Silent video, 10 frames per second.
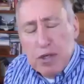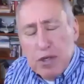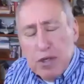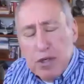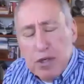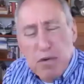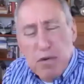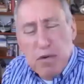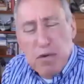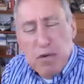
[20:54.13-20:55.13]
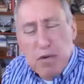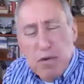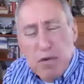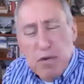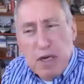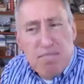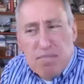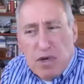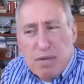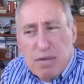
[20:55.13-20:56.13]
I mean, we're talking, what,
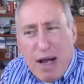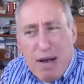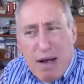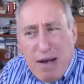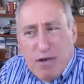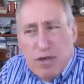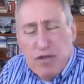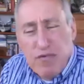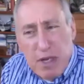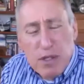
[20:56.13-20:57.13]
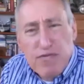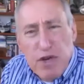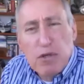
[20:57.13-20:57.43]
hundreds of millions of doses?